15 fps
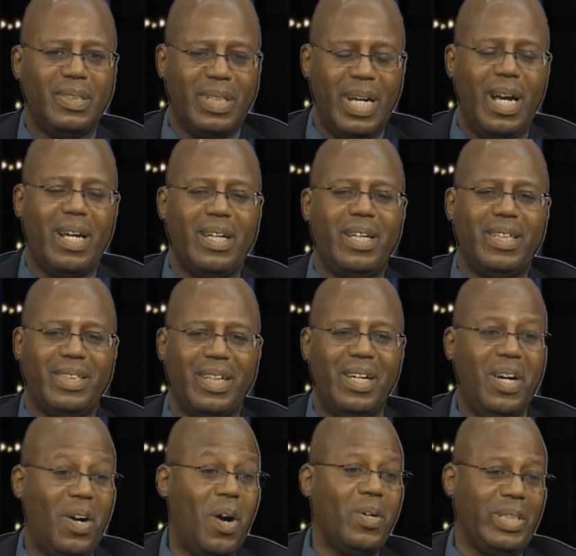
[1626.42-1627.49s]
Yeah.
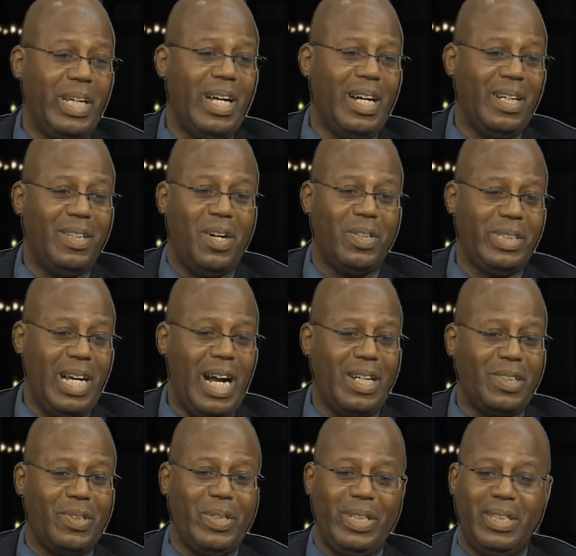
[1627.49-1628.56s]
Oh yeah. I
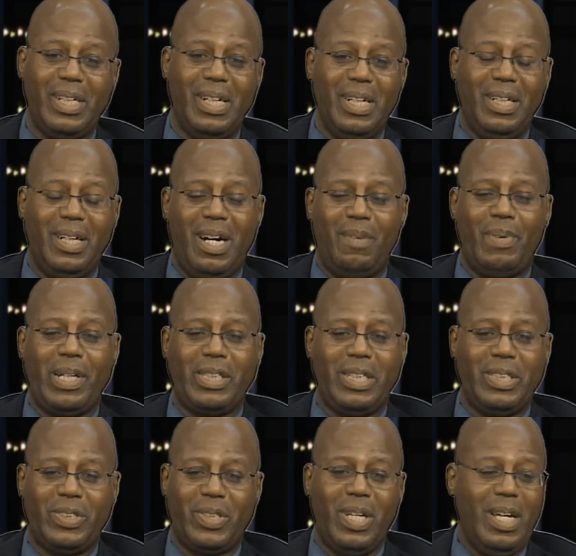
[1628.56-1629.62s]
agree. Oh my
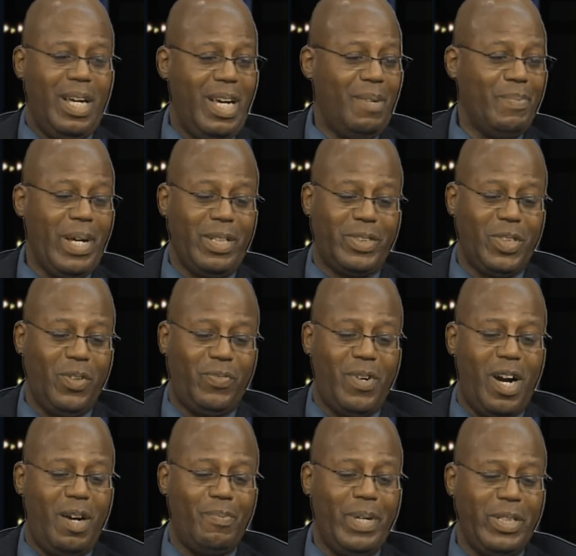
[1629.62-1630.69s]
goodness. Hey man, so
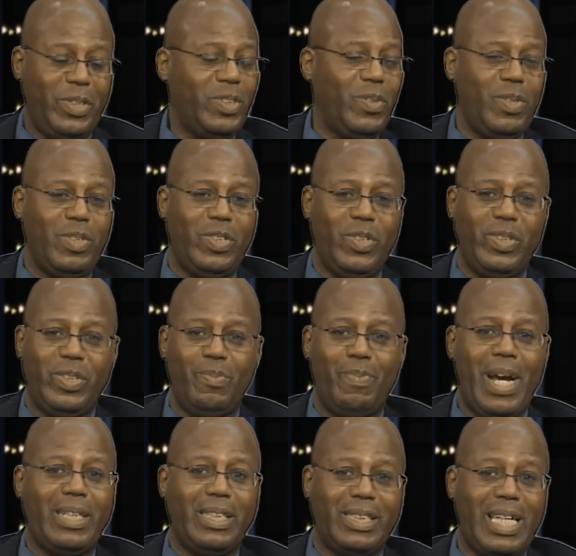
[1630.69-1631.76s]
far, man, you
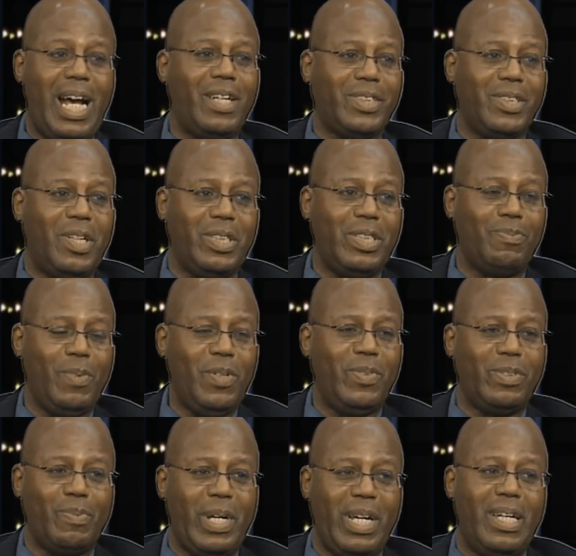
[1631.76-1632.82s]
betting 1,000 on these
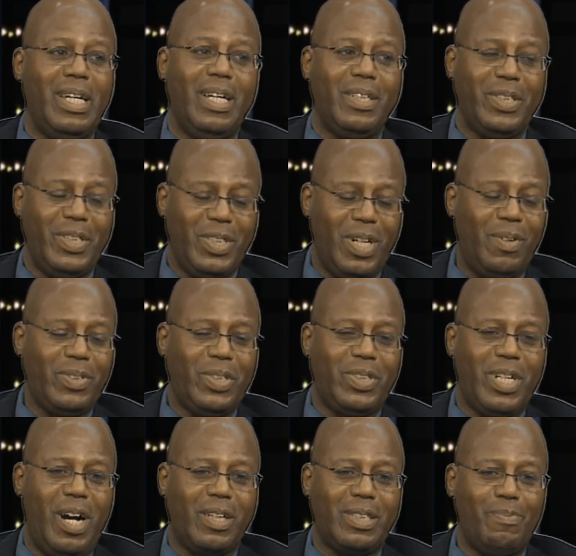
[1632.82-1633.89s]
movies, man. You know what you're
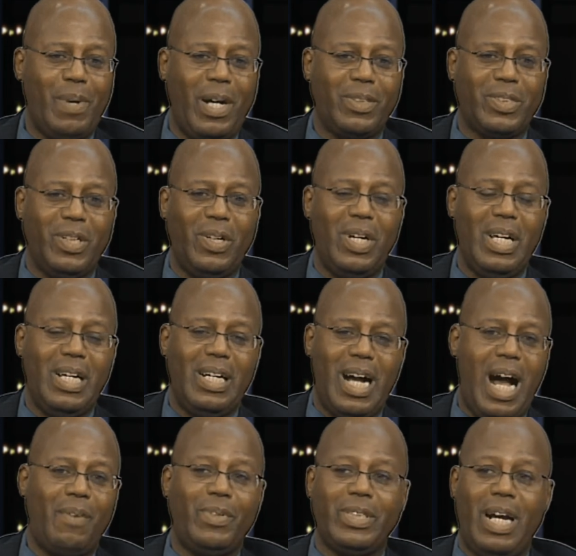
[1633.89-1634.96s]
talking about. So
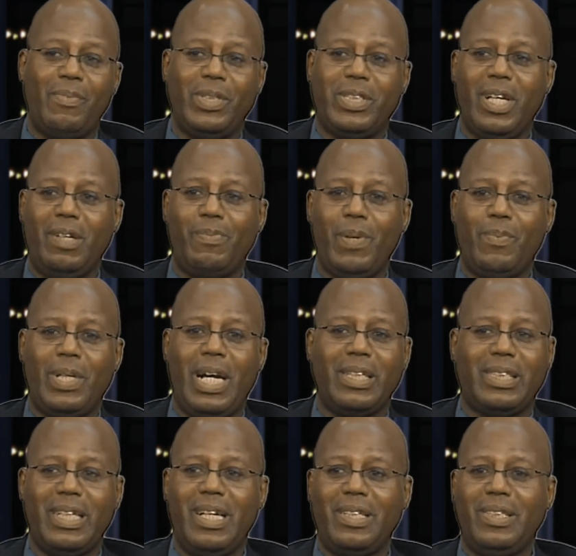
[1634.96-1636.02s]
I would tell people
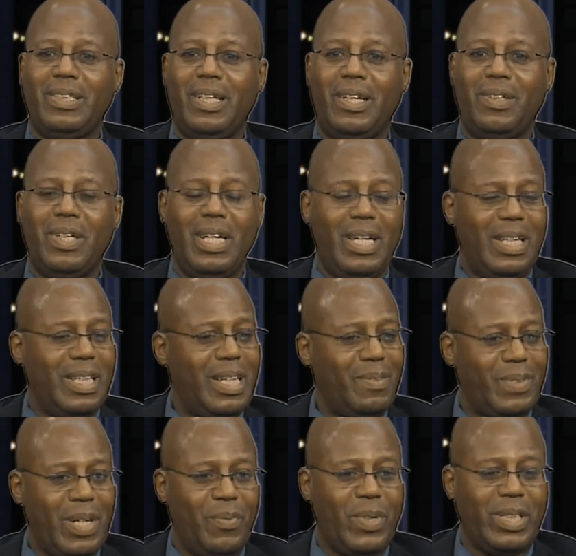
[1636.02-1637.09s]
out there, if
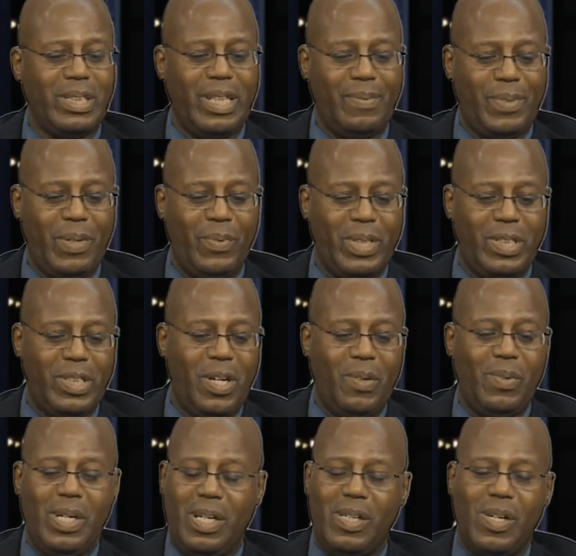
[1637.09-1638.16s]
they want to
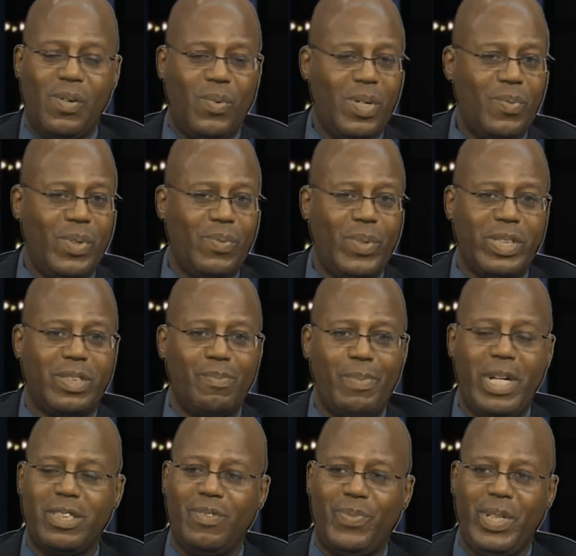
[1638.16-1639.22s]
know what's the
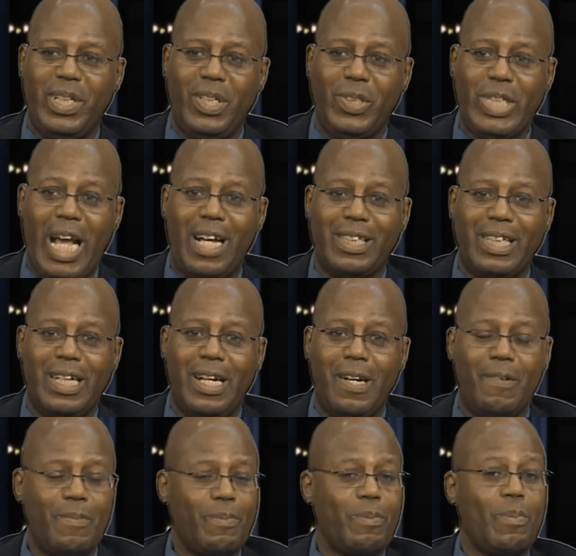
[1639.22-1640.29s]
best videos out
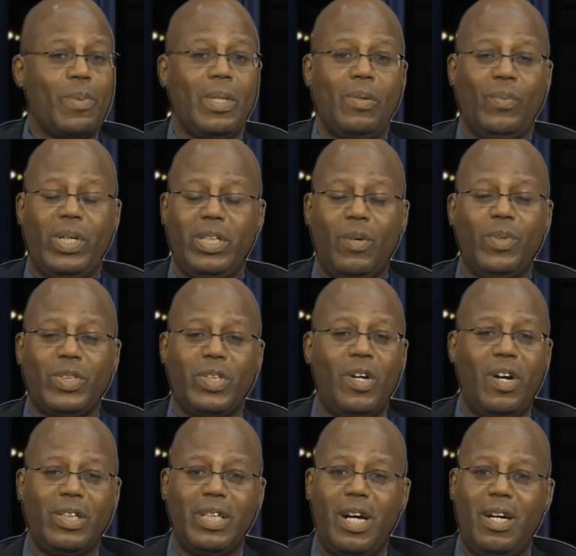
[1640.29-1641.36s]
there, want to know what's
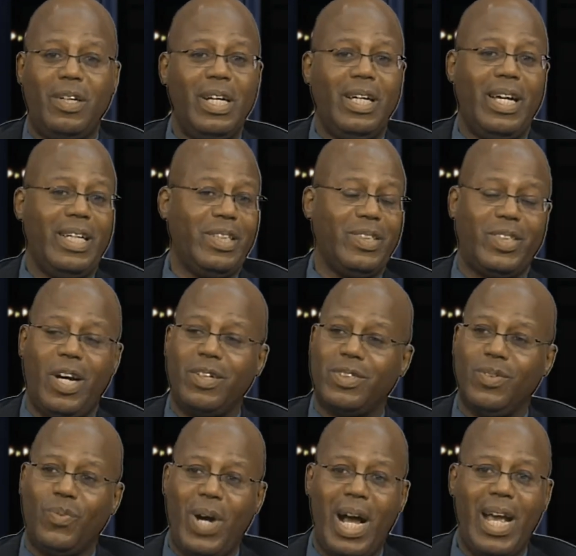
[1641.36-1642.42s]
going on, and you talk
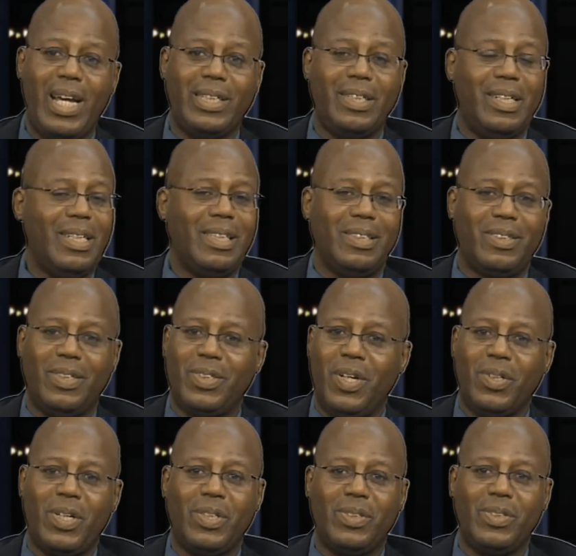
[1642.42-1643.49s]
to Wyatt, to
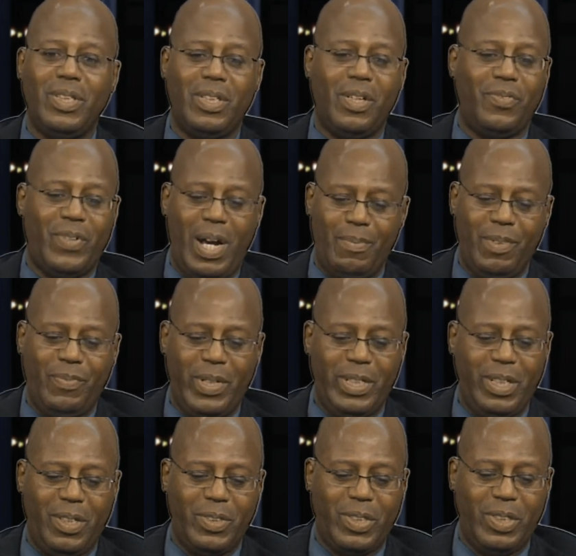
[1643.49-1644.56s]
go to Family
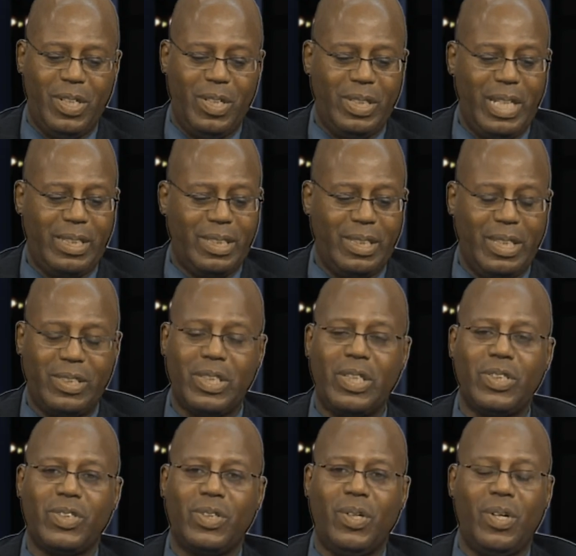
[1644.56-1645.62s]
Videos. That's a
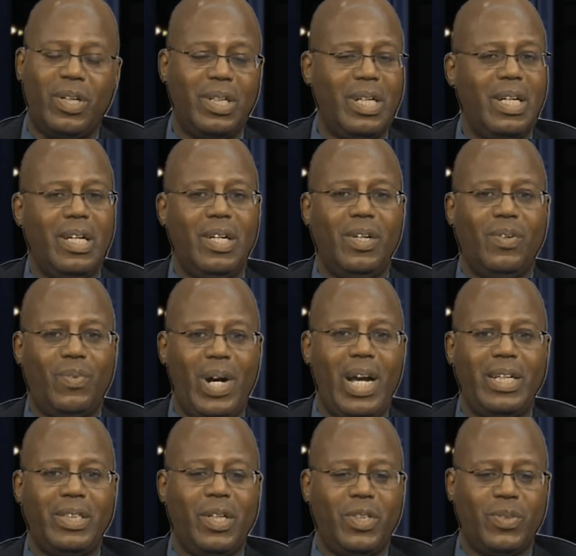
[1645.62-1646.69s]
good store.
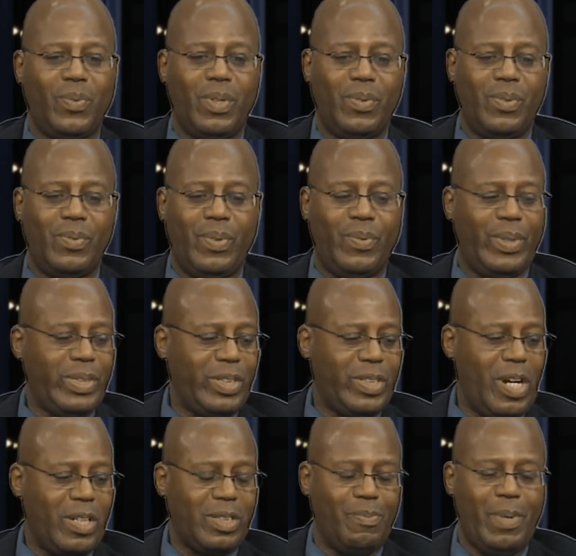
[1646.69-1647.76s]
Wyatt knows what he's
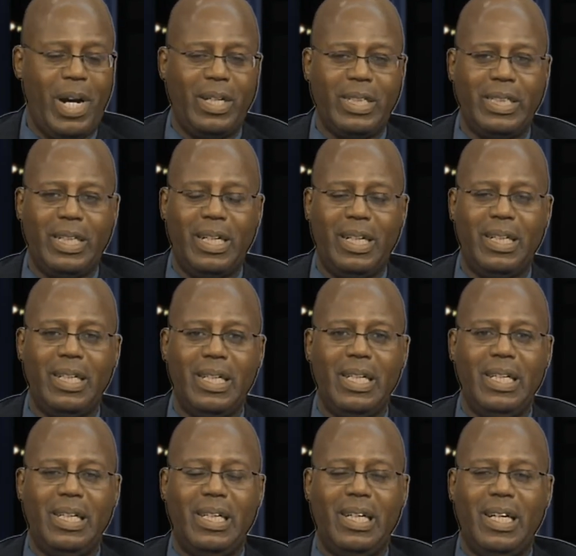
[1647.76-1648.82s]
talking about and
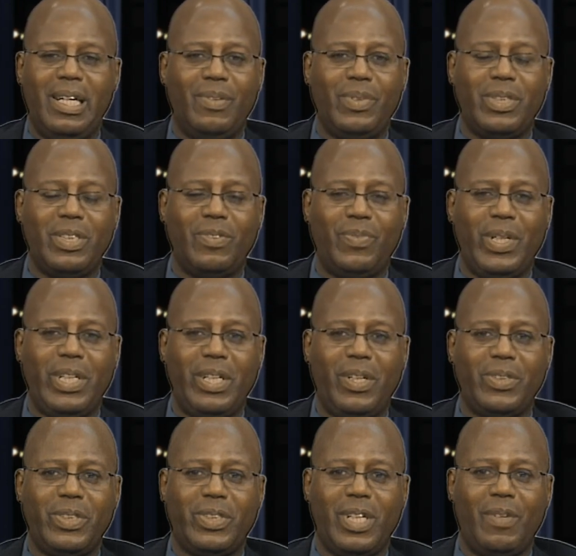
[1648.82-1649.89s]
with these
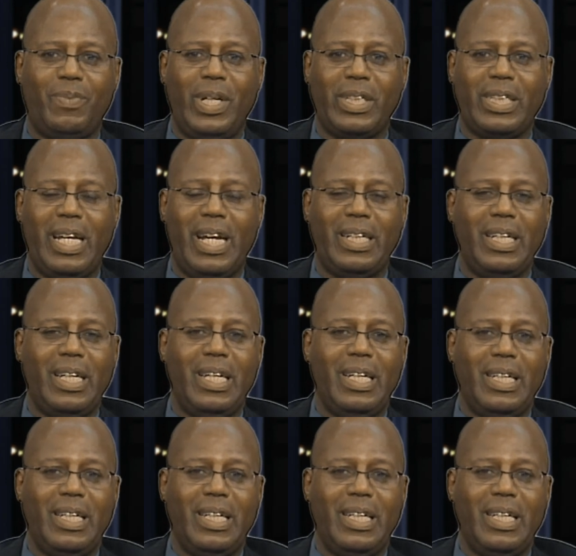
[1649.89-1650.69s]
videos and stuff like that.